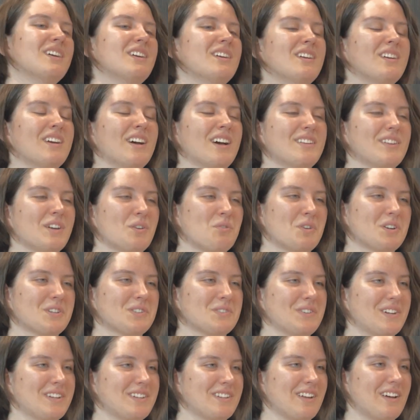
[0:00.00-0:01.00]
And they were
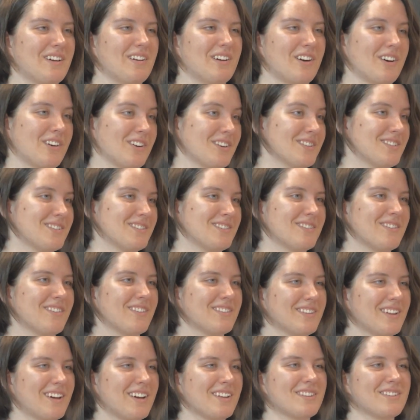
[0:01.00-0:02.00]
quite hard on
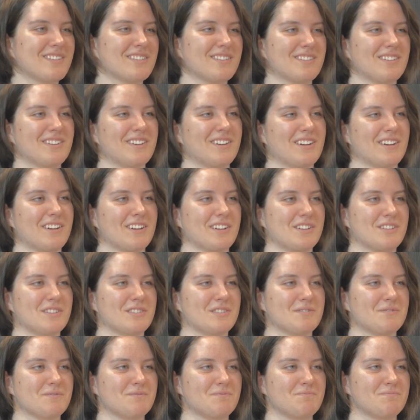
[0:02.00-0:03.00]
that,
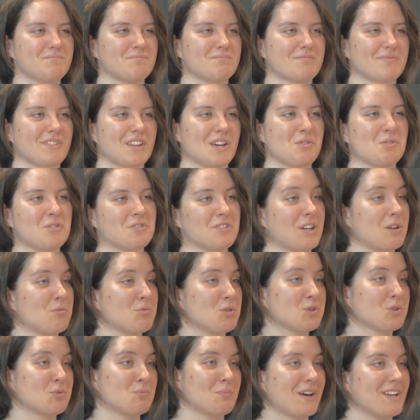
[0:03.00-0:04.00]
and I was able
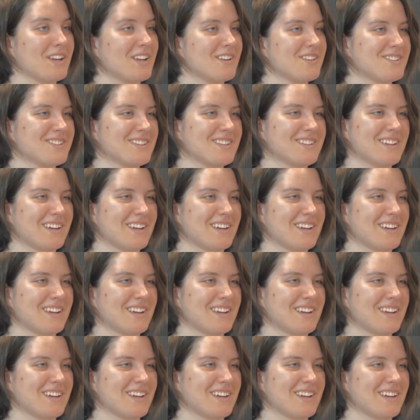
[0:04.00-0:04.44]
to manage it.